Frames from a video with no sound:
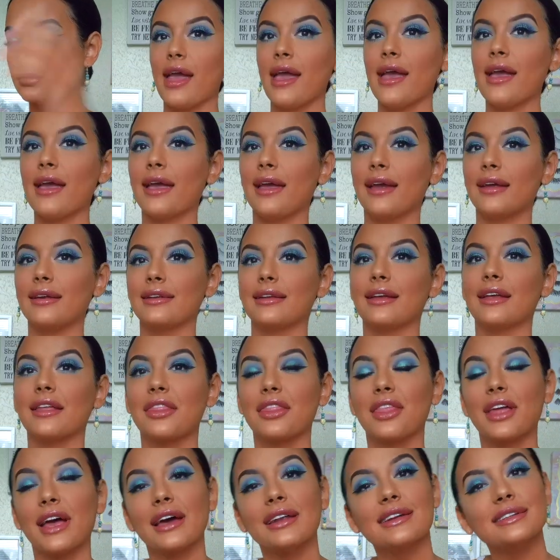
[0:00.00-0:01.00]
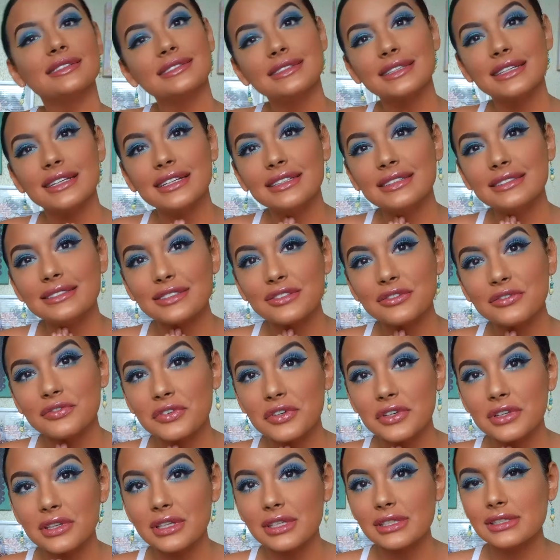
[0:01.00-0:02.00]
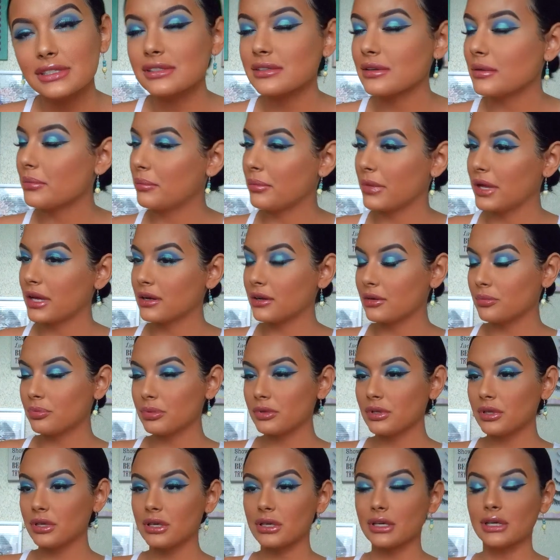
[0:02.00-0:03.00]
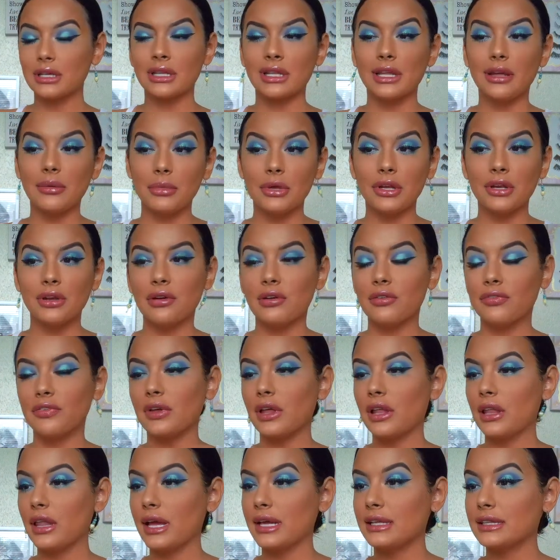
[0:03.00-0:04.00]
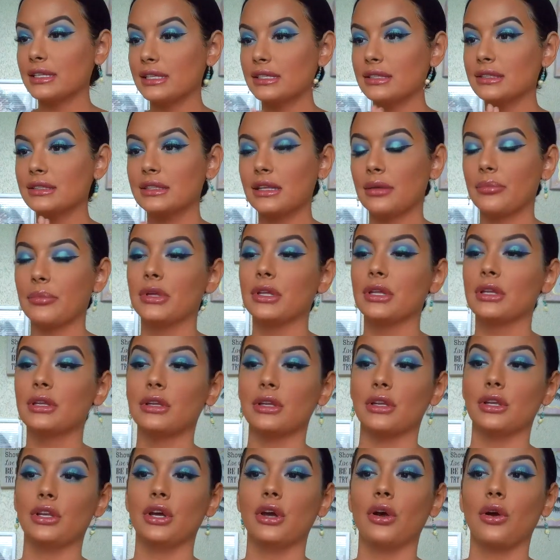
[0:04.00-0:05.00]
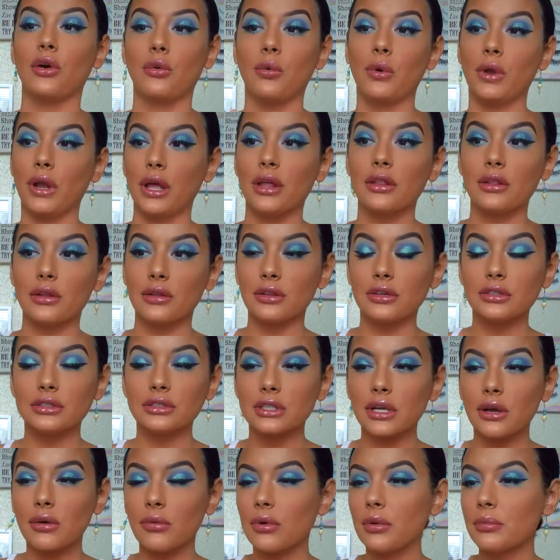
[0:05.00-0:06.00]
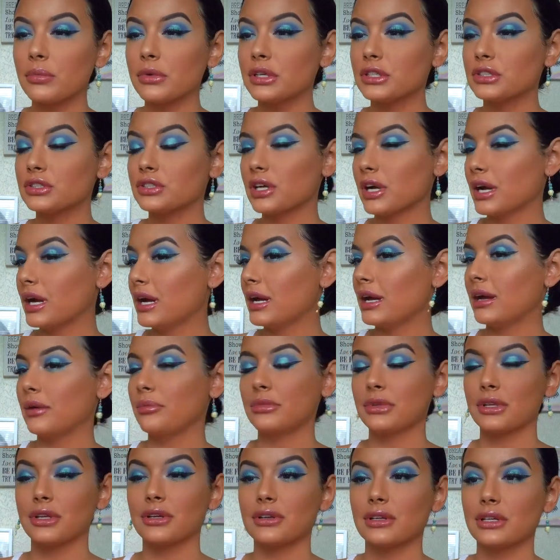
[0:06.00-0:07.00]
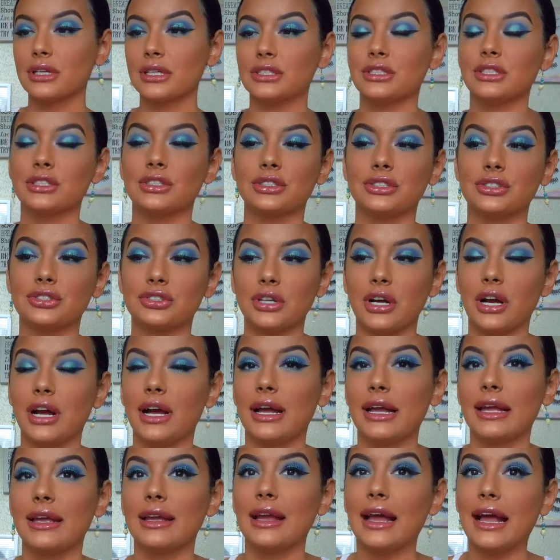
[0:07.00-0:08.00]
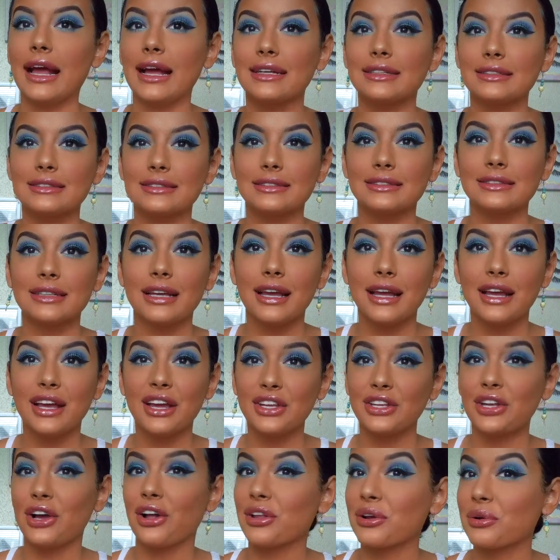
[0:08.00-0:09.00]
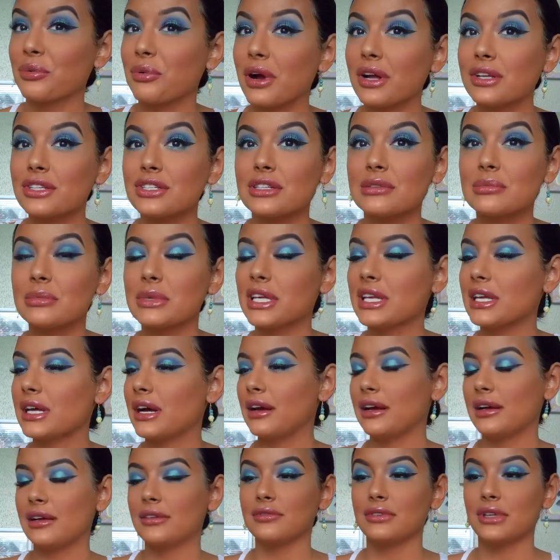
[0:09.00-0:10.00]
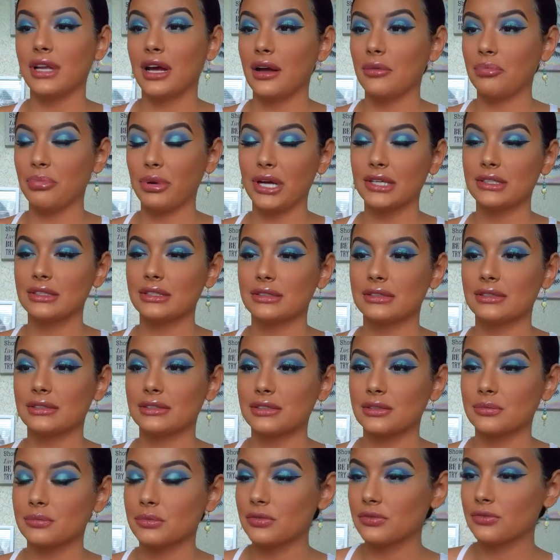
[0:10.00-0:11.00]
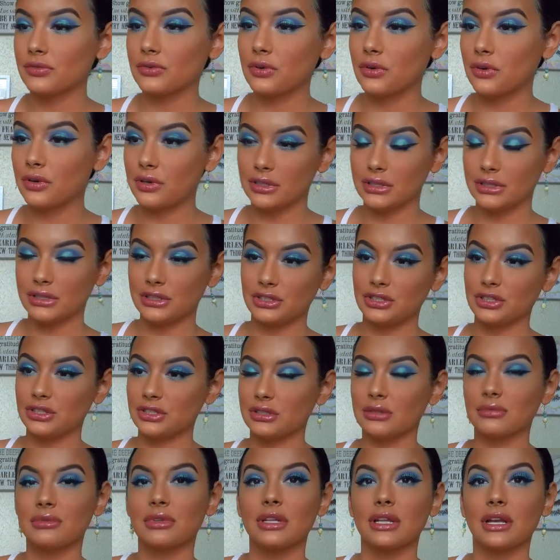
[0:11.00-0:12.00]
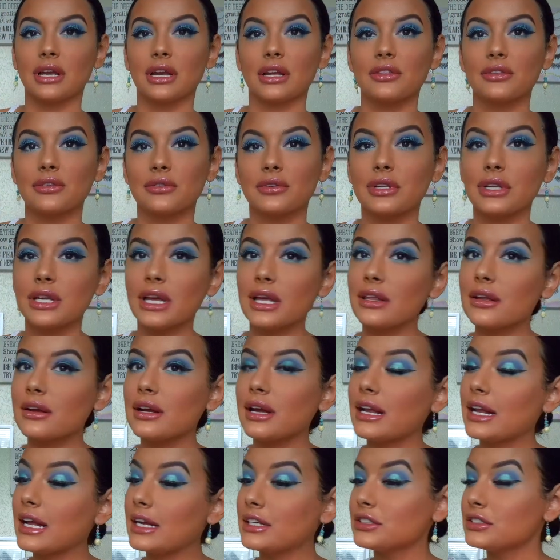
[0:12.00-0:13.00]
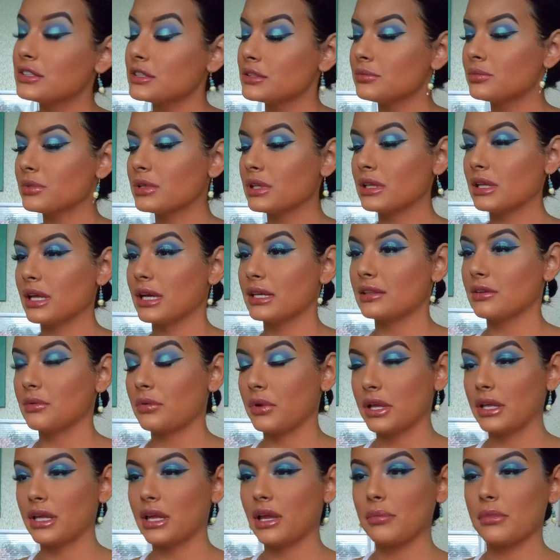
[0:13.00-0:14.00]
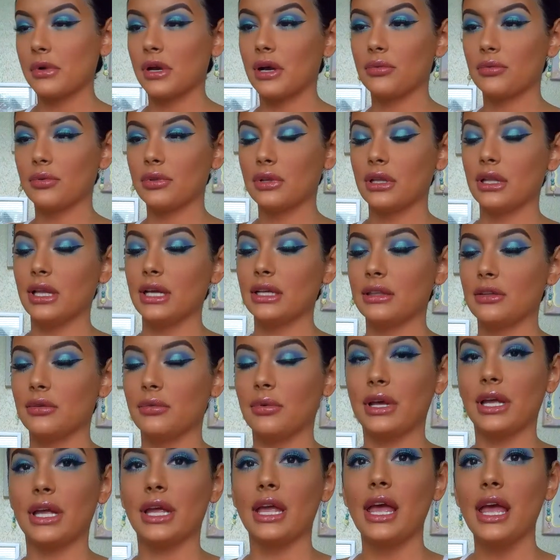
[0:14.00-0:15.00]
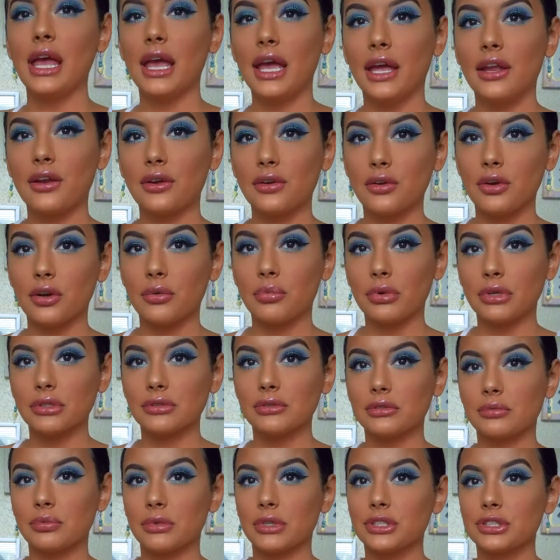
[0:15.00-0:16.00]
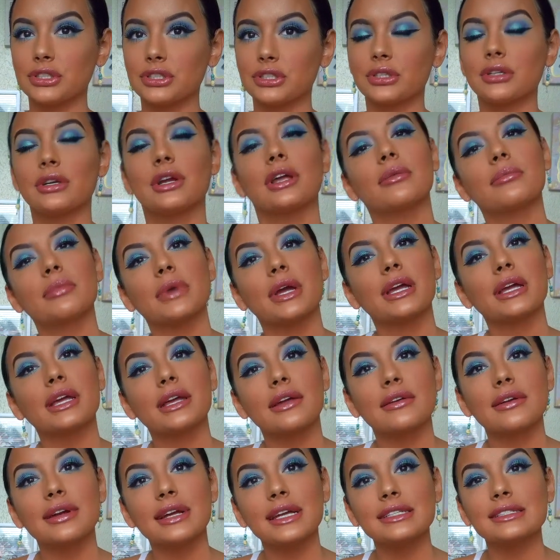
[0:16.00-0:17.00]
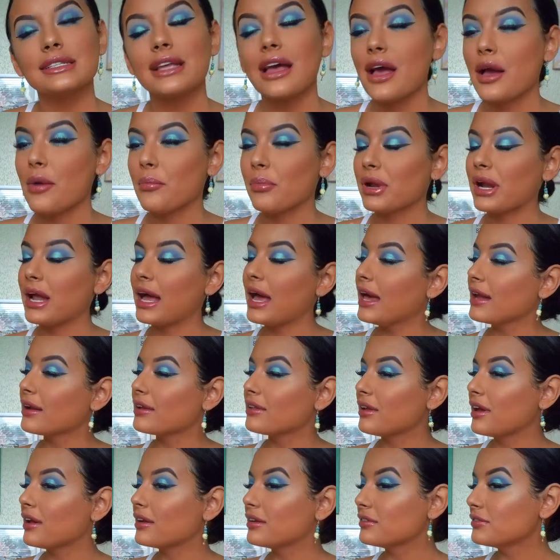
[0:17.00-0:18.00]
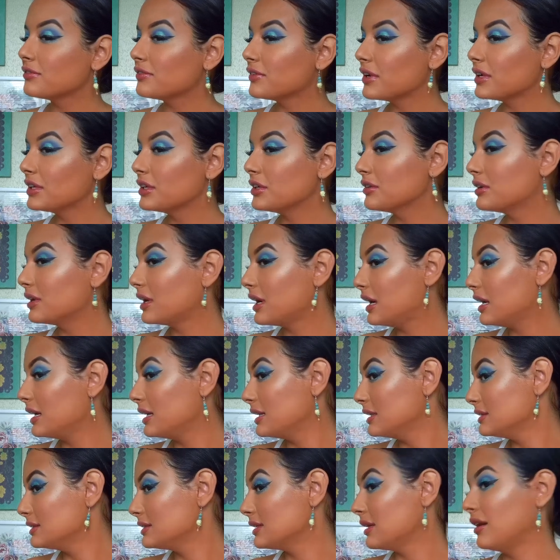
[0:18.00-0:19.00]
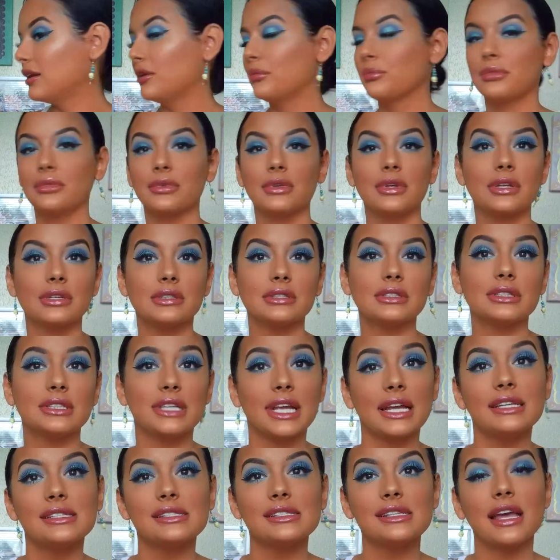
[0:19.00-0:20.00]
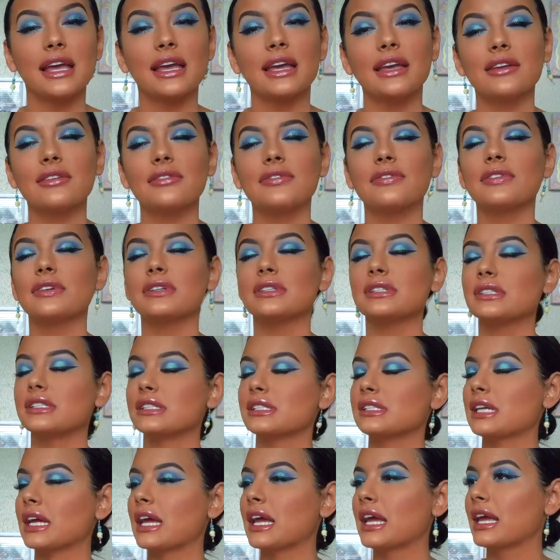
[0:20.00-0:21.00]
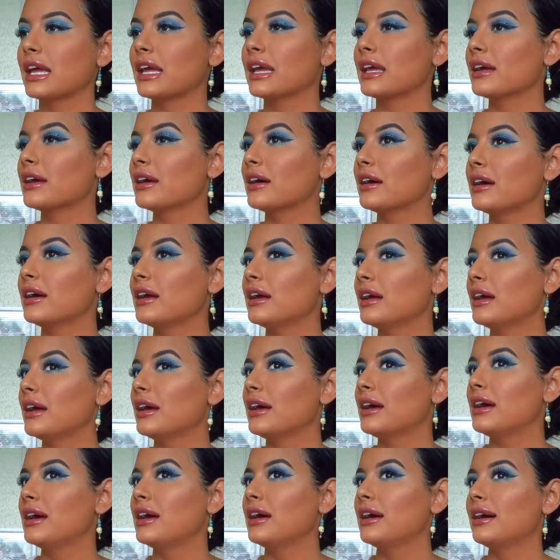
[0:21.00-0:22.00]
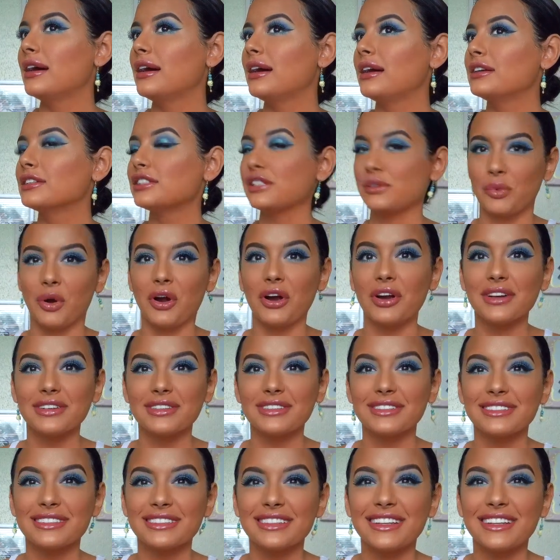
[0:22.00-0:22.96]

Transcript: And that is it for this makeup look. Let me know if y'all like this. Let me know what other looks y'all want me to try. I'm literally just trying as y'all are watching me. I have not practiced this look before. This is just something that I threw together, and I actually really like the way it came out. I really like the way it incorporates with my shirt and my earrings. But I had a lot of fun, you guys. Stay safe, stay smart,